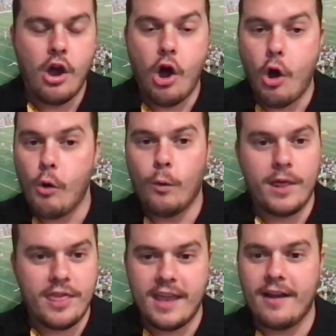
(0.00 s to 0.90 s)
all
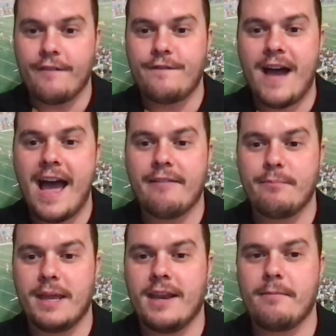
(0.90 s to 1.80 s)
within a
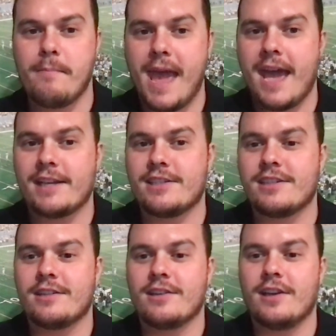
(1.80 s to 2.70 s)
5-minute
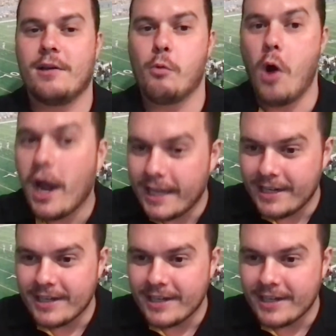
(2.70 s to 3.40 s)
max walking